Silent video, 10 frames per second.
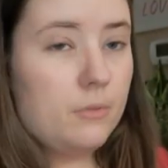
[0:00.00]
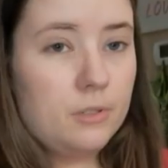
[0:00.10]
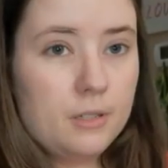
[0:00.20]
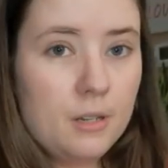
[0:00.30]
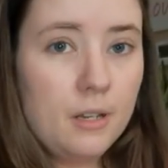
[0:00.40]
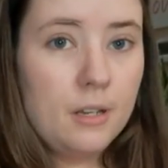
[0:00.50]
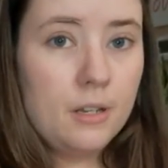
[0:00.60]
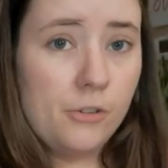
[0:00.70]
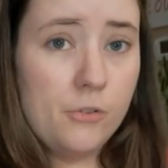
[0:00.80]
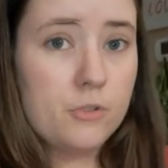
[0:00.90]
really
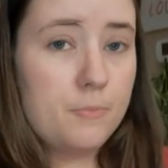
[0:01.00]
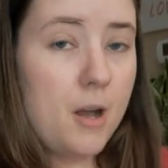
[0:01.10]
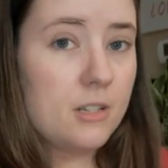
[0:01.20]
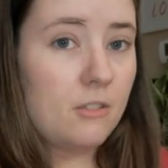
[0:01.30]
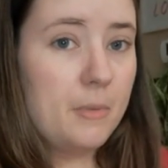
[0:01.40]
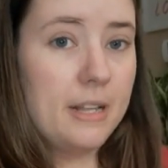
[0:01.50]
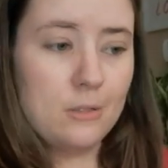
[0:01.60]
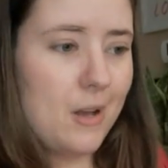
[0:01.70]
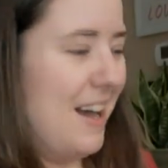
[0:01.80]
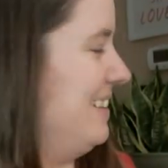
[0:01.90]
used box for me,
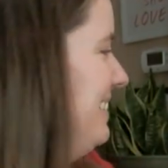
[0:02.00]
that's why.